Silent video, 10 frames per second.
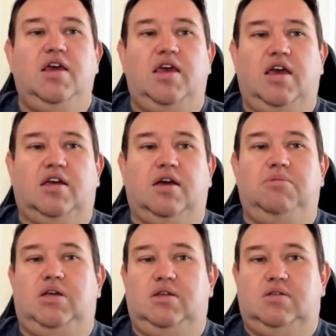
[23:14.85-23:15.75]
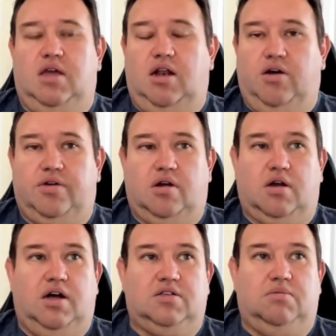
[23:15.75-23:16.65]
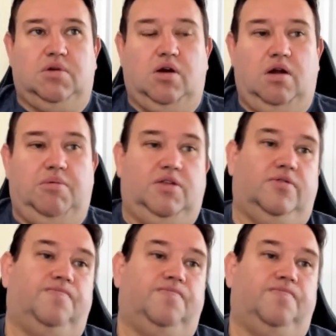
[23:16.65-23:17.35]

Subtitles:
income needs, and healthcare costs and requirements.